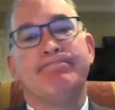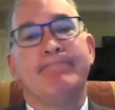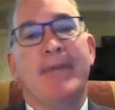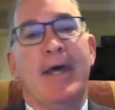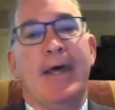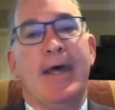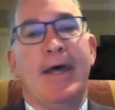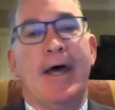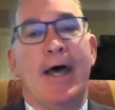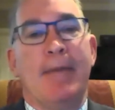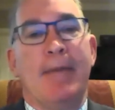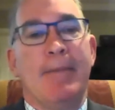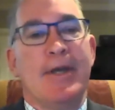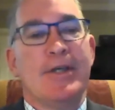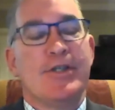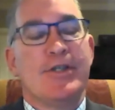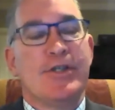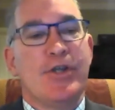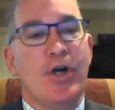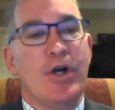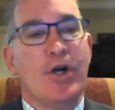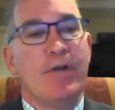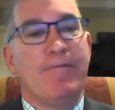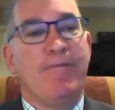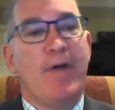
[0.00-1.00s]
I'm a
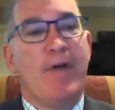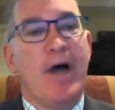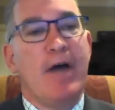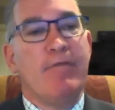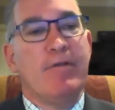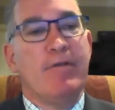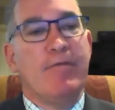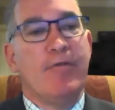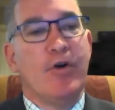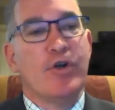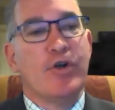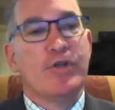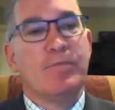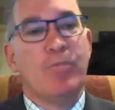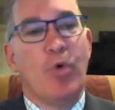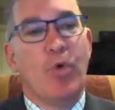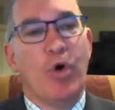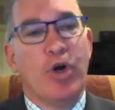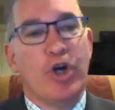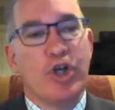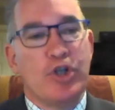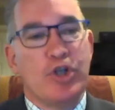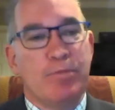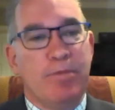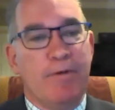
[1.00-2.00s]
certified reverse
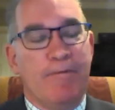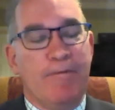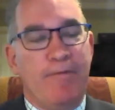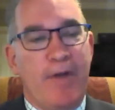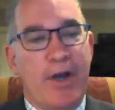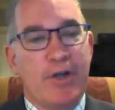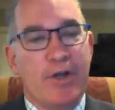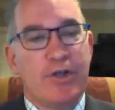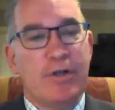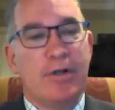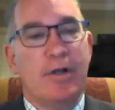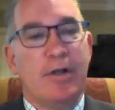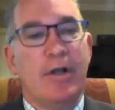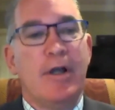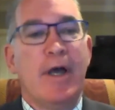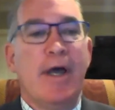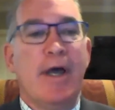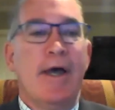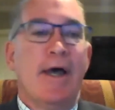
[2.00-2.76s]
mortgage professional.